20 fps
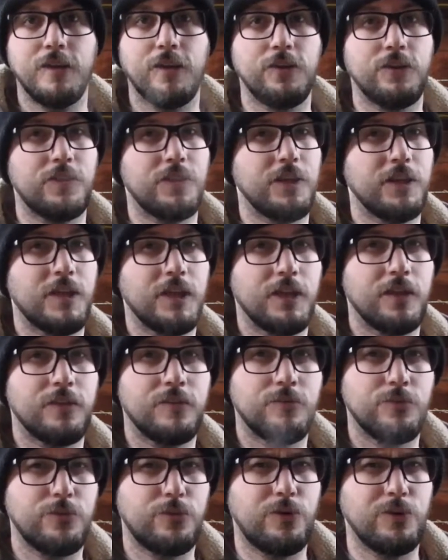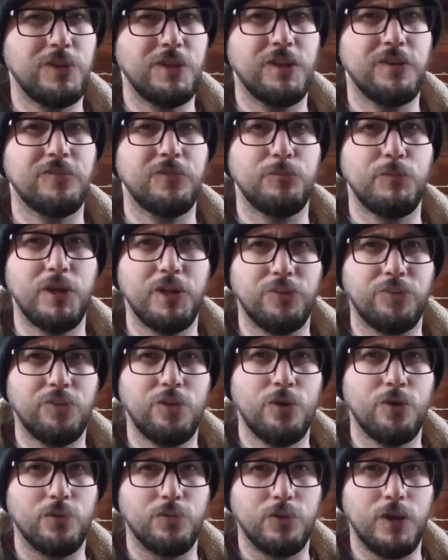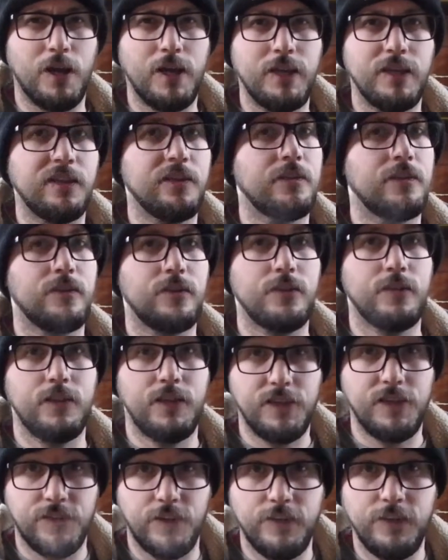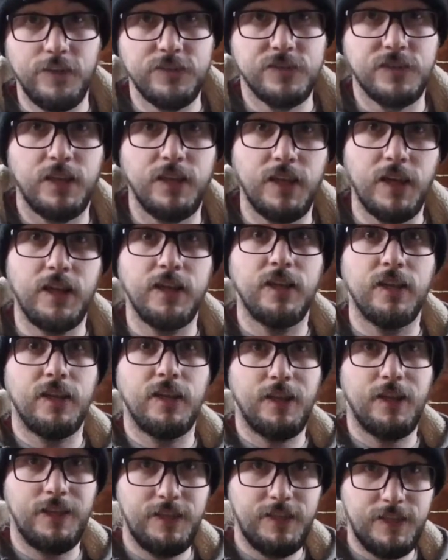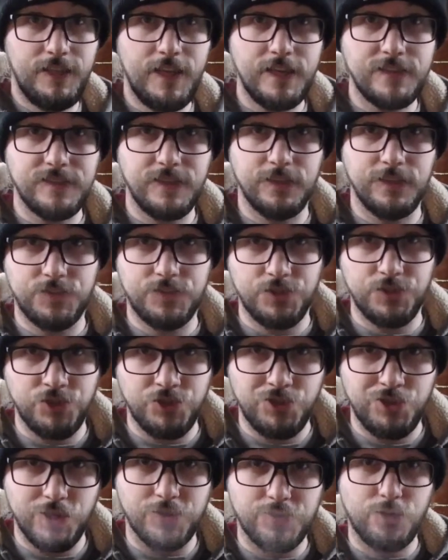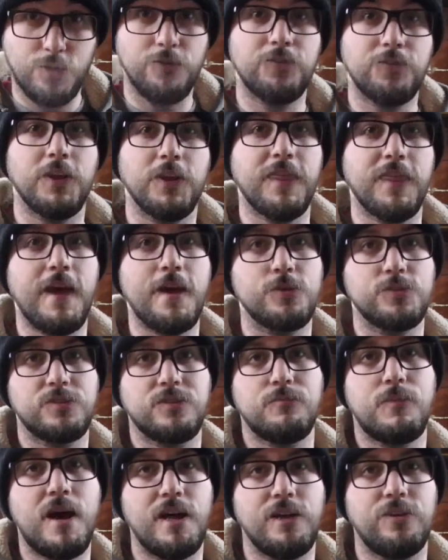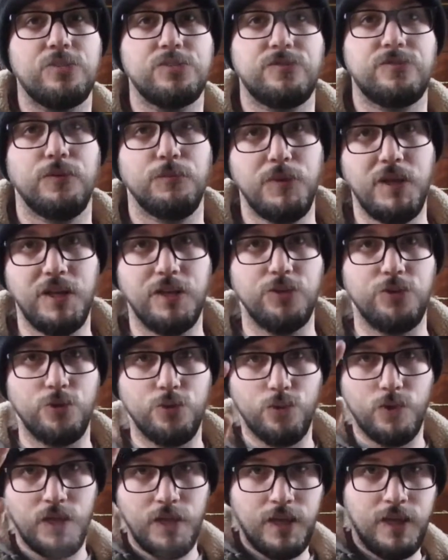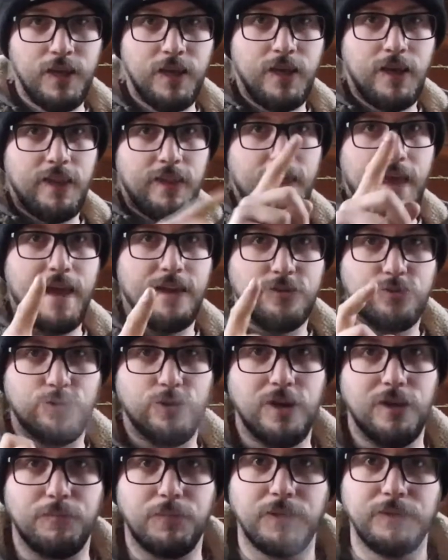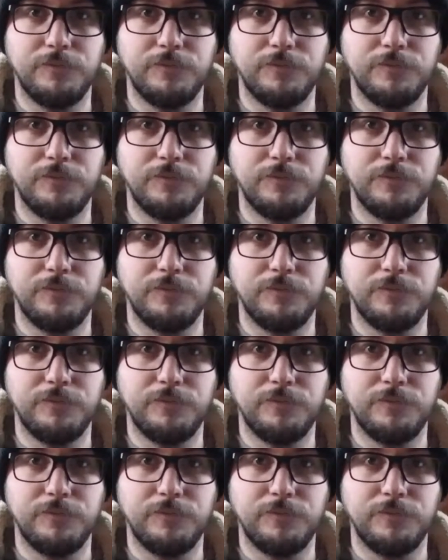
Now you're thinking, well, you live in Minnesota, right? Yes, I did say that. Yes, it's just over 1,000 miles for me to do that trip.